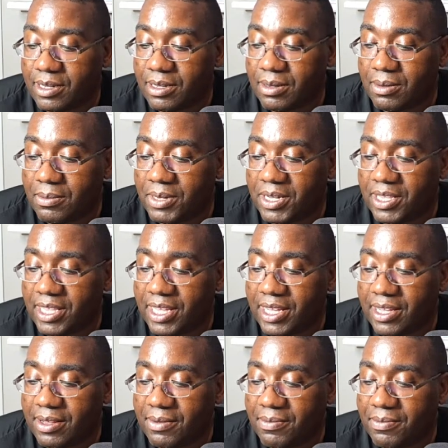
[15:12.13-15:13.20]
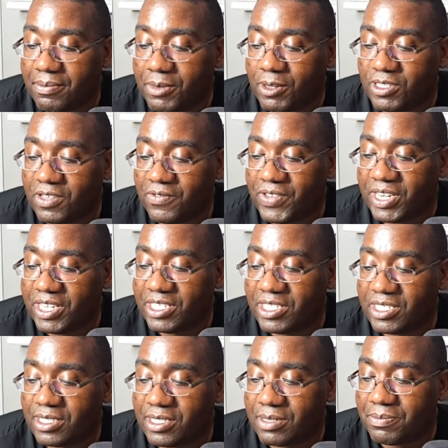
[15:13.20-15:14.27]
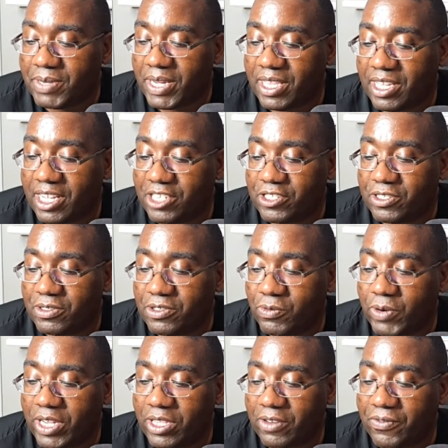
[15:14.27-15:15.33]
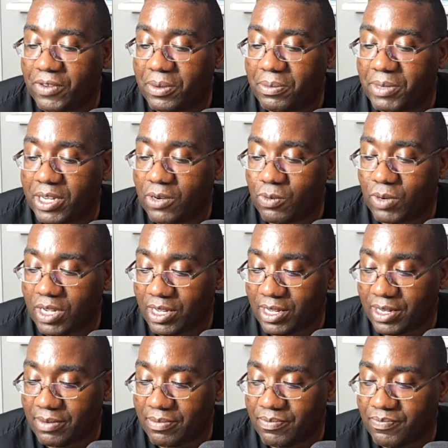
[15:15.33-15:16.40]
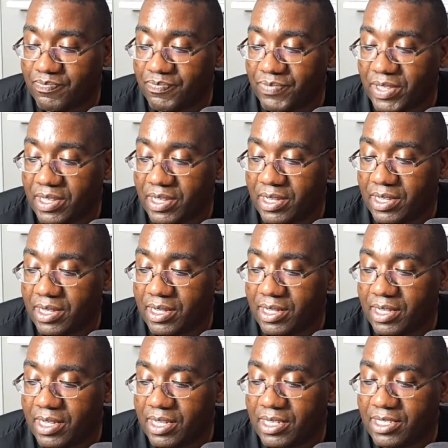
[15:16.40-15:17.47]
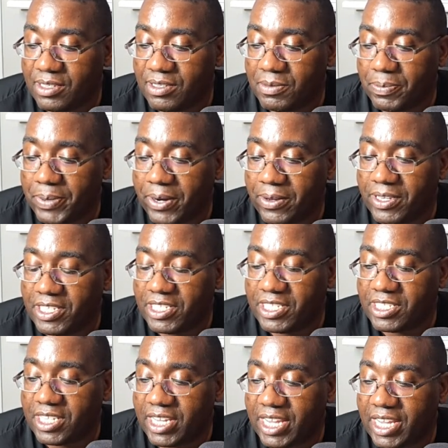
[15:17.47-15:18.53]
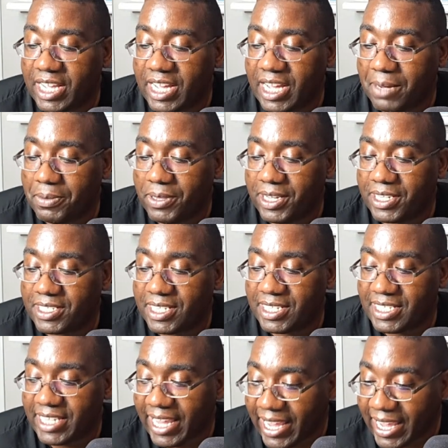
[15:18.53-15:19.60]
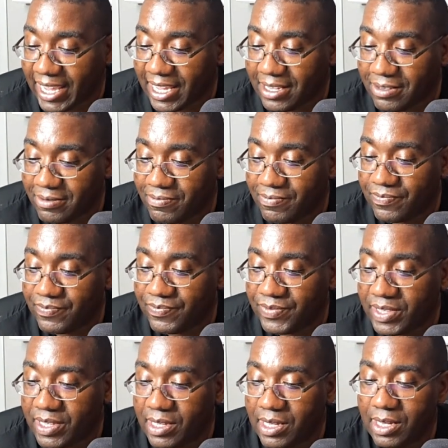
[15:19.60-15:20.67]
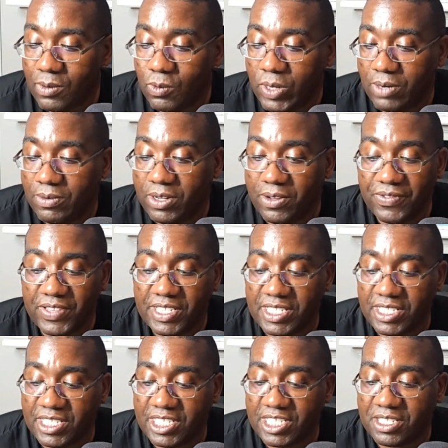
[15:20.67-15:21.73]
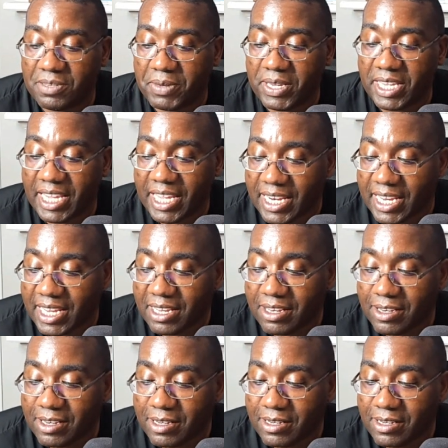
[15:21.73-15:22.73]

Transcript: But uh, most of it is being launched directly from Iran so apparently this is a complex attack. We don't know if this is just the beginning.